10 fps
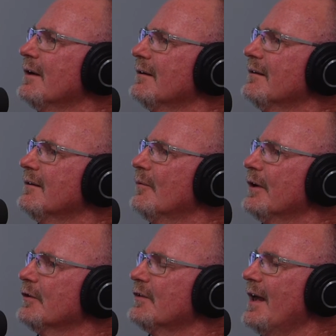what
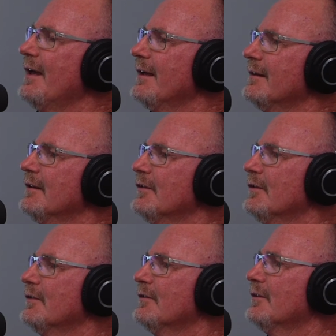you're saying, and
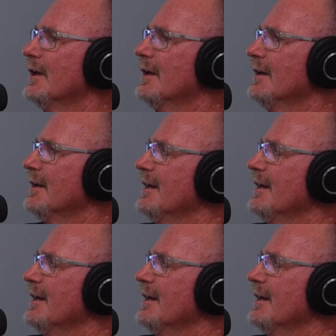this is